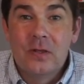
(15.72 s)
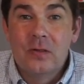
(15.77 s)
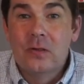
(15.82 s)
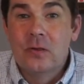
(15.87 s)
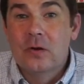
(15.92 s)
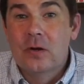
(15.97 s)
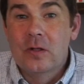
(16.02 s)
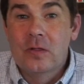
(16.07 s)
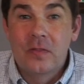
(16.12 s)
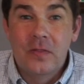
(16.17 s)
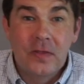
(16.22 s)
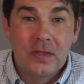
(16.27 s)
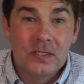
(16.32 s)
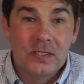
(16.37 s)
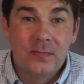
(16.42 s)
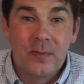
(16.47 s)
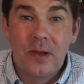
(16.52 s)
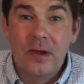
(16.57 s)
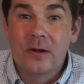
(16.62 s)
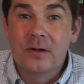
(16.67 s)
Learning
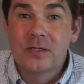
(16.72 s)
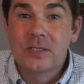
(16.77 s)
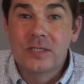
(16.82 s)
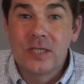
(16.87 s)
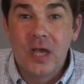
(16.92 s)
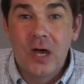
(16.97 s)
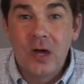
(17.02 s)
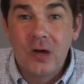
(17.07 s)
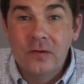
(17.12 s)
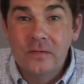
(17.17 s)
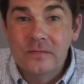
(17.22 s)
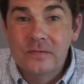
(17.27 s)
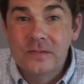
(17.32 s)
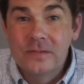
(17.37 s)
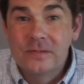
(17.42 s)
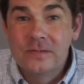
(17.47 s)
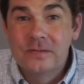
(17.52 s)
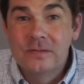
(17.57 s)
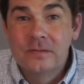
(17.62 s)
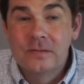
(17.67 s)
things about
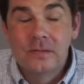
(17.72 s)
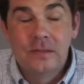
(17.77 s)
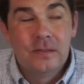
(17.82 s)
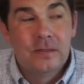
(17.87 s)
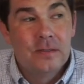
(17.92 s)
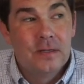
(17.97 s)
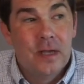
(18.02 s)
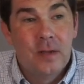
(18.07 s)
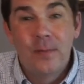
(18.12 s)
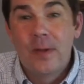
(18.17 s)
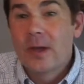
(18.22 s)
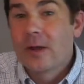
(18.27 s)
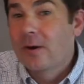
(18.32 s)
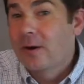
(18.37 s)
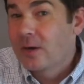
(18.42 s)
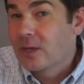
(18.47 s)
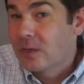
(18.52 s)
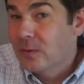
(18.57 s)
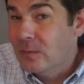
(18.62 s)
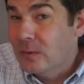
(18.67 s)
ourselves, about
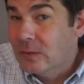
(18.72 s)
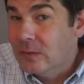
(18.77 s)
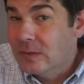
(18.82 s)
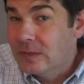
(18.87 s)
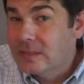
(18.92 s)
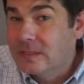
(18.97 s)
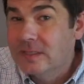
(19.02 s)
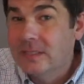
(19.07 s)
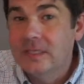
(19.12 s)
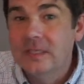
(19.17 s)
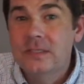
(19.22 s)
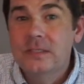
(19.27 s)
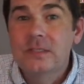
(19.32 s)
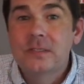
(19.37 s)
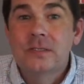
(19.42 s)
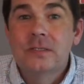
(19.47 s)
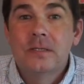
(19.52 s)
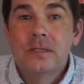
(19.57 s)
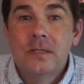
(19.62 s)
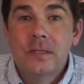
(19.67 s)
our
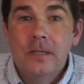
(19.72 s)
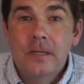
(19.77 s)
communities,